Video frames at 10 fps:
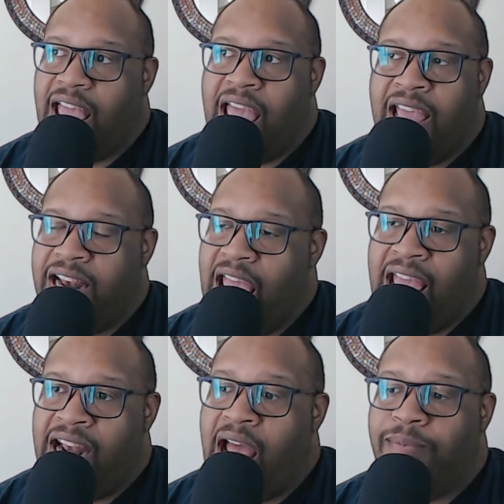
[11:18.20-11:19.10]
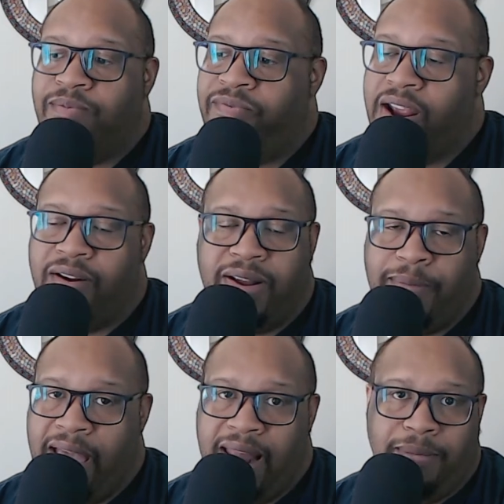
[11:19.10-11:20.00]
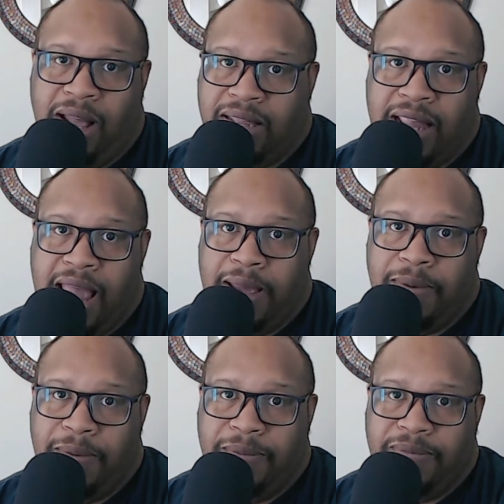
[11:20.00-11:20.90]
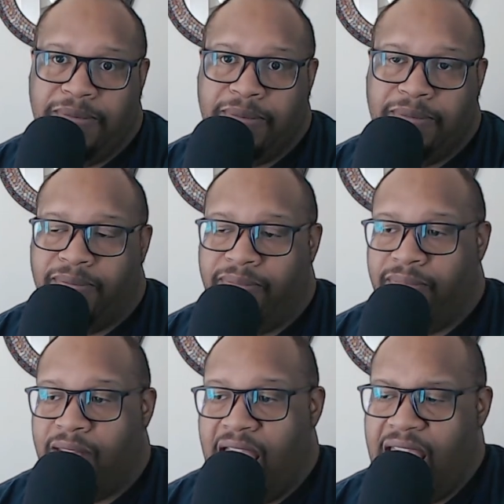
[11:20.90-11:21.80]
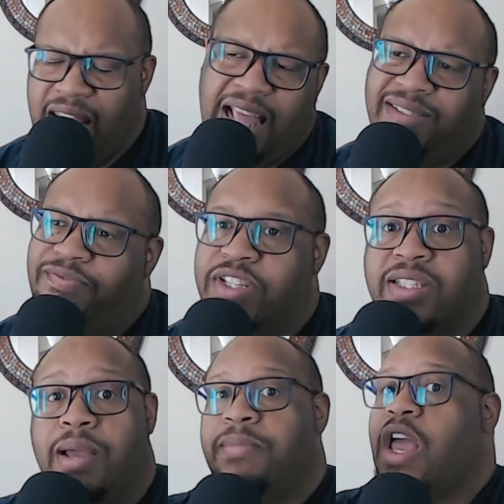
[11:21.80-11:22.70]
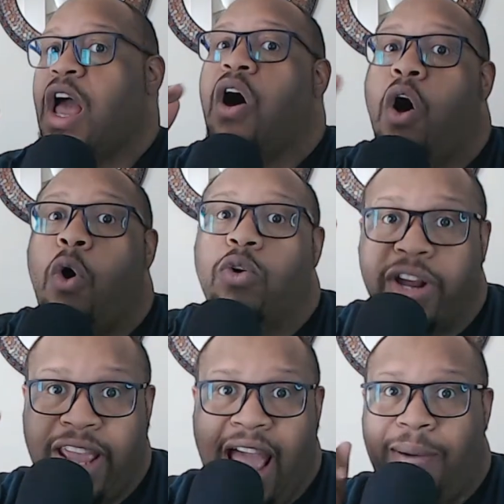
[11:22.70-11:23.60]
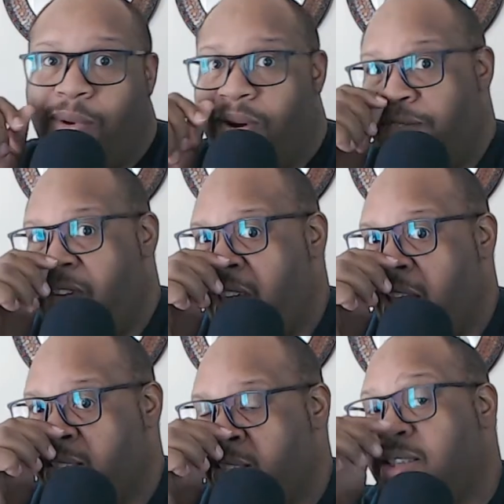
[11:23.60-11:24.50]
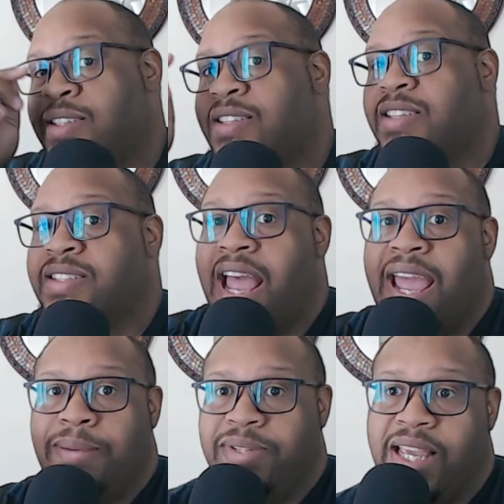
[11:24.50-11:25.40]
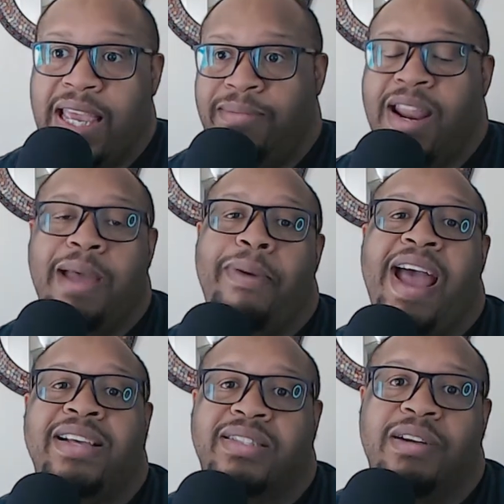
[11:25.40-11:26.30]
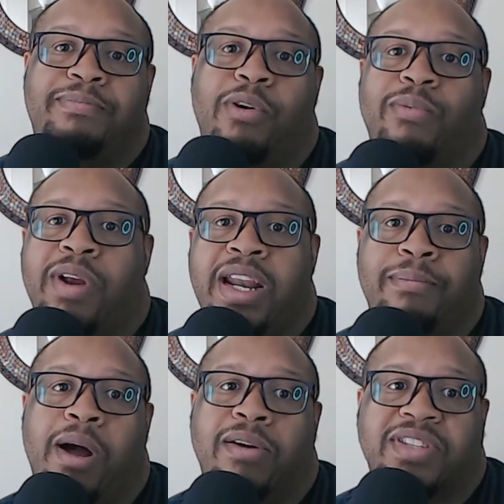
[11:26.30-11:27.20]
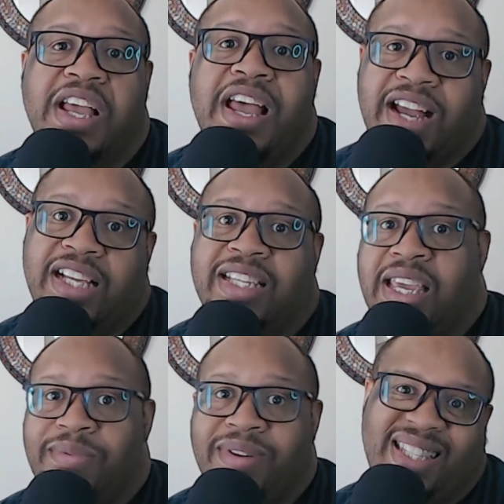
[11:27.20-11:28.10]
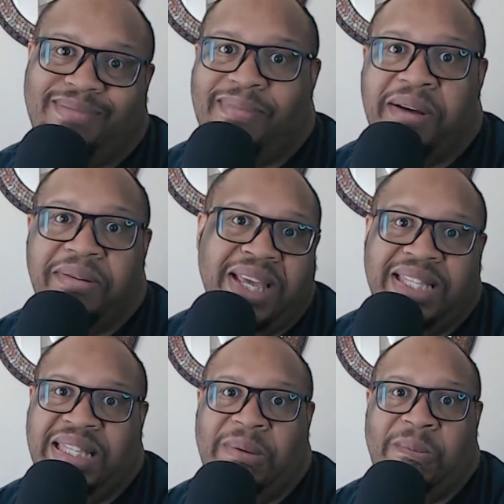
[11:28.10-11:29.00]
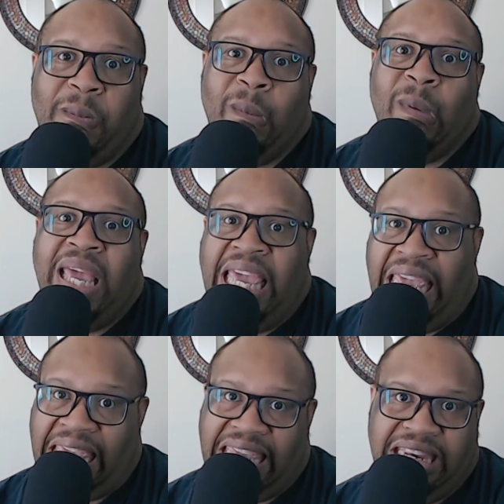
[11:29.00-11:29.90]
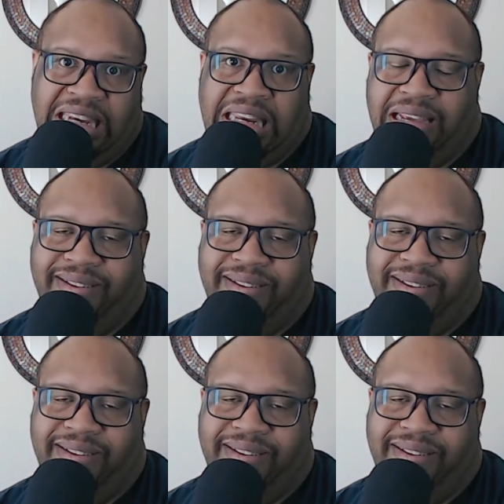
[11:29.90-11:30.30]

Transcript: And I'm very mad about that. And for some of y'all older Cowboy fans, this is the same team that passed up on Randy Moss because he was smoking some weed.